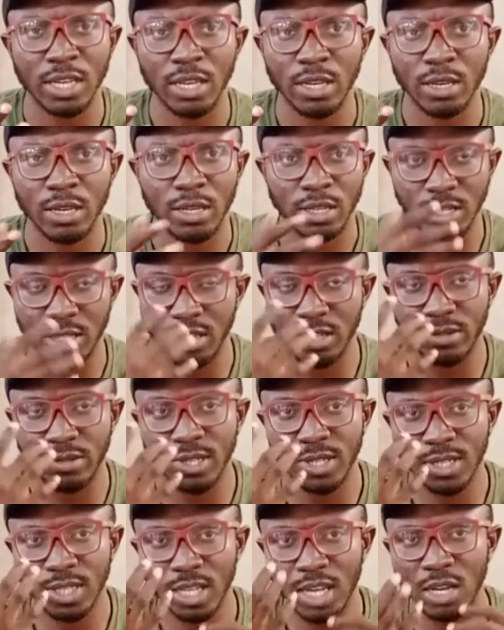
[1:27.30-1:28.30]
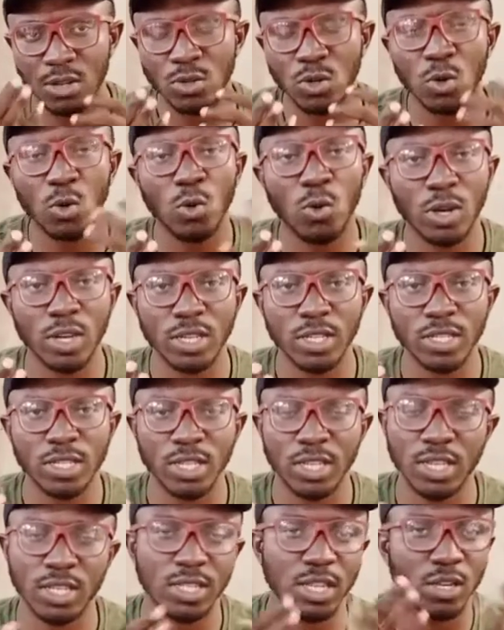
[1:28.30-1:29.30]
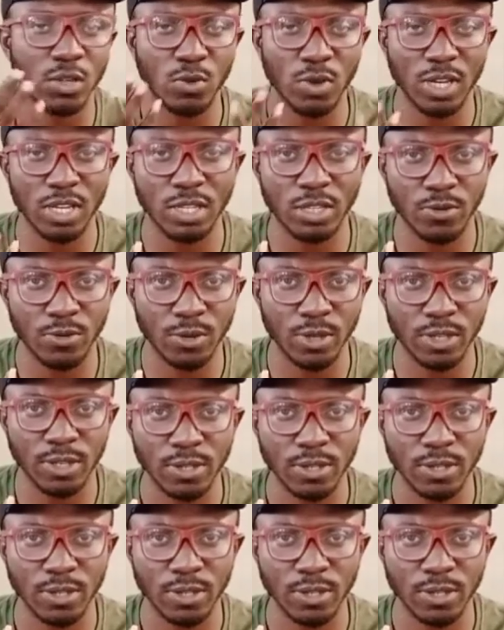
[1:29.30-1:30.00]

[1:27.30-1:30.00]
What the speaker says: The sound quality is actually different.